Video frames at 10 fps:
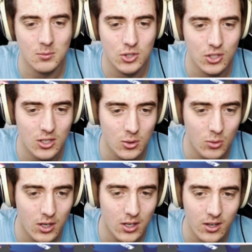I'm sure you'd
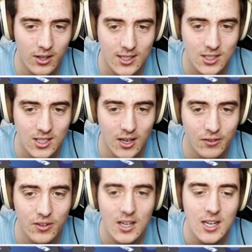want all that
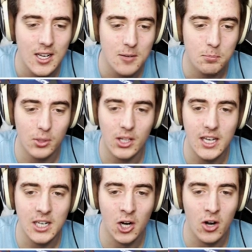stuff
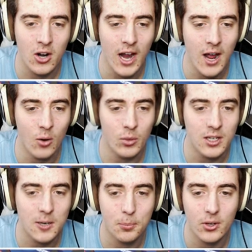bling her out. We
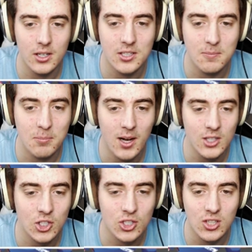need to put as
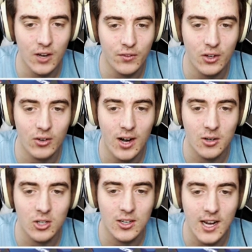much stuff
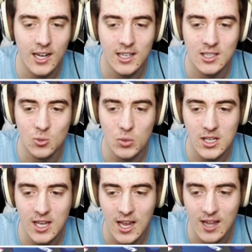around her neck as we
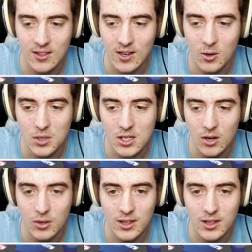can. There we go.